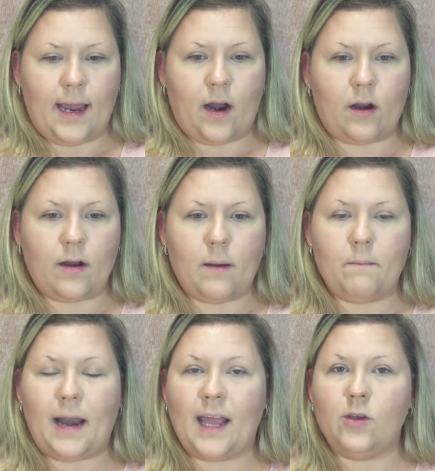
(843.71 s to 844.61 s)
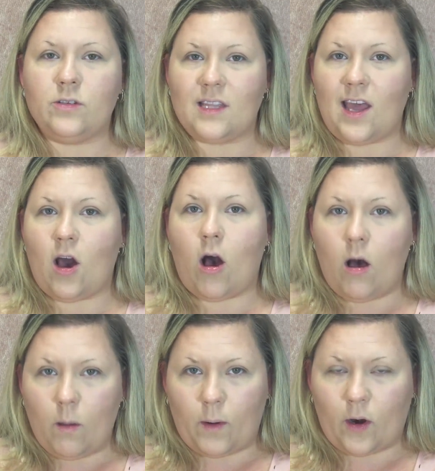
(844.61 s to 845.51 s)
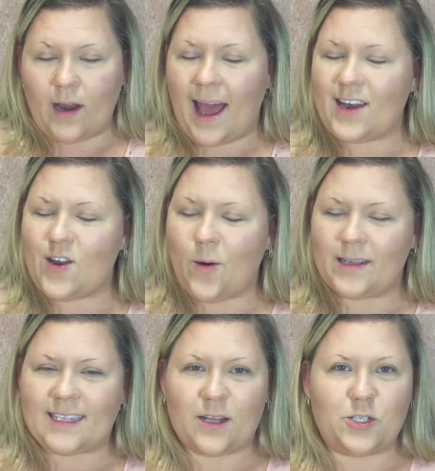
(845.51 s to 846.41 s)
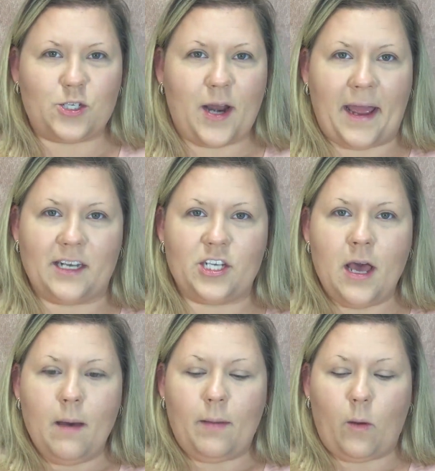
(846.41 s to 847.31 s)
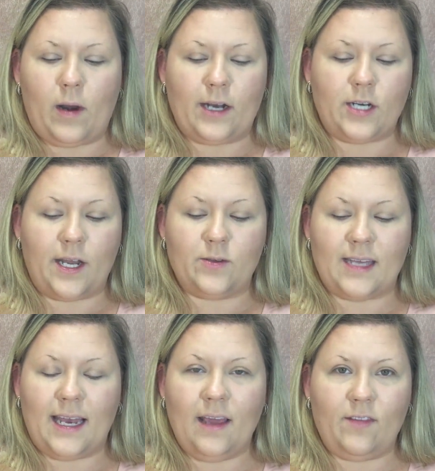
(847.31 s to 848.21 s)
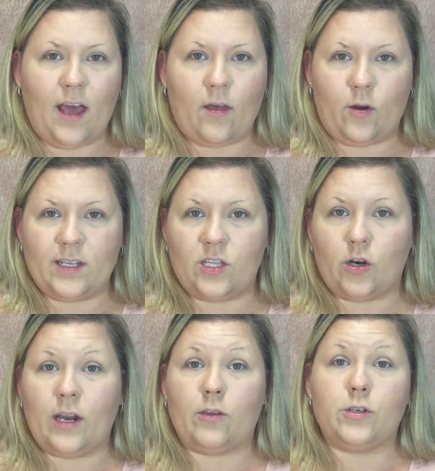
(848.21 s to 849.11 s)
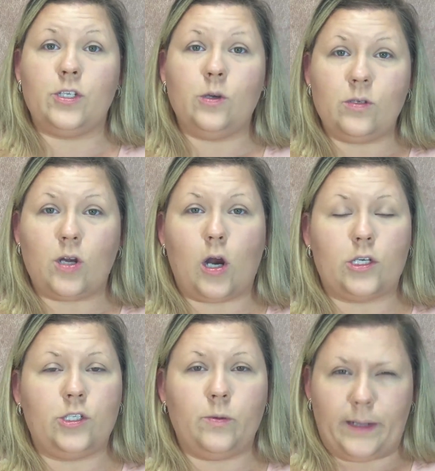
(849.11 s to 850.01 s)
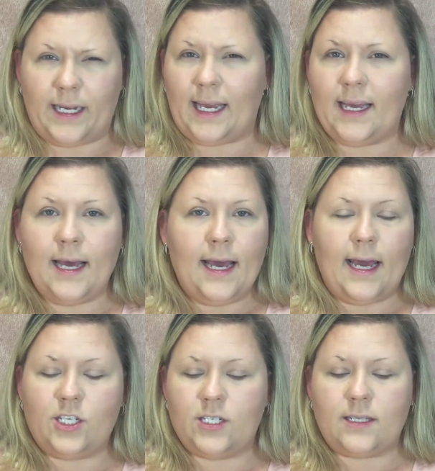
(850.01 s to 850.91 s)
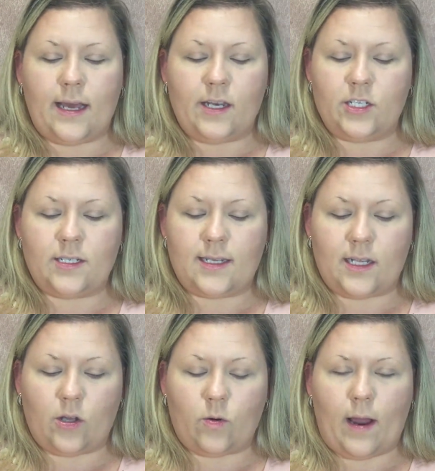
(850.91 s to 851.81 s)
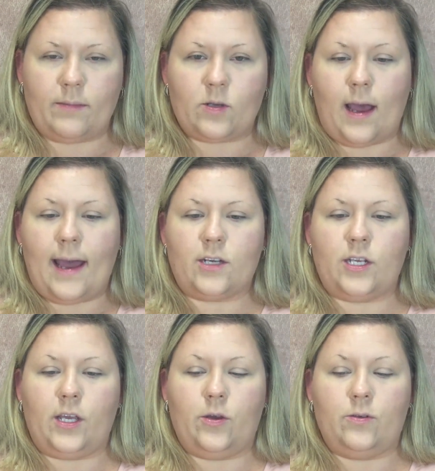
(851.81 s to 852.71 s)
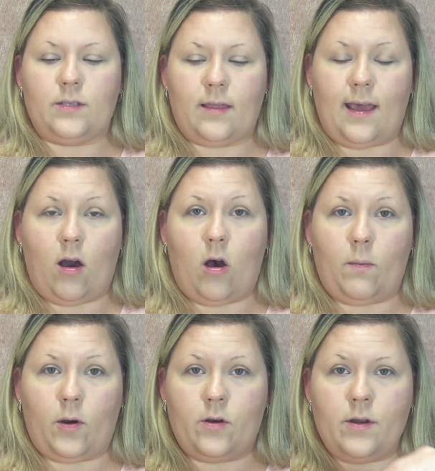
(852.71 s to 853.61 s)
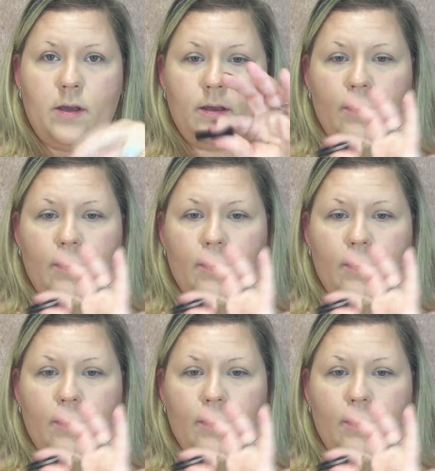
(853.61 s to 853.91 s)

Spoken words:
hair, but I use the Auburn. I know it sounds strange, but when I try to use any of the other, they're either too dark, too muddy. It just doesn't look right. So I actually use the Auburn